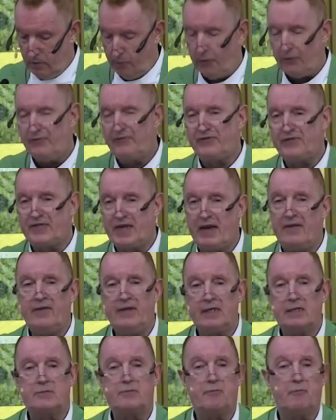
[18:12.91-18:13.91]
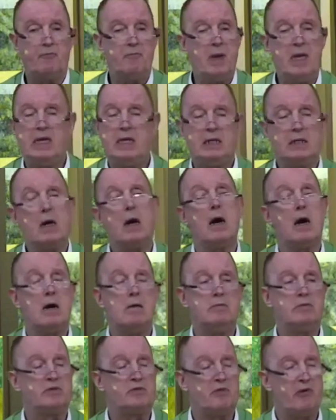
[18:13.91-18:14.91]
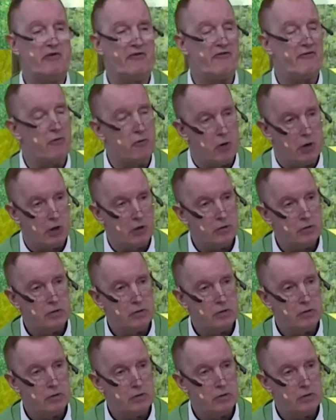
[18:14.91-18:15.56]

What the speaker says: we've said this many times before,